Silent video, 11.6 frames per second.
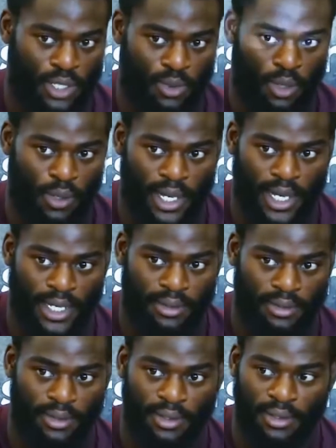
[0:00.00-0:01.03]
as well.
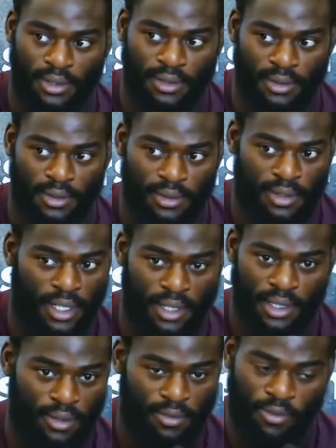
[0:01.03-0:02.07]
And
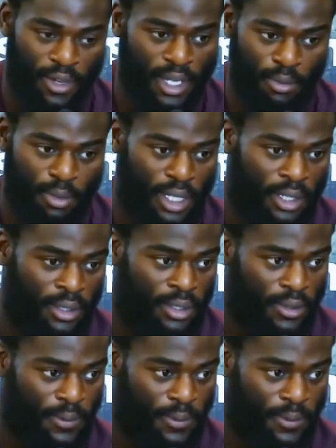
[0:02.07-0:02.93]
let the fighting begin.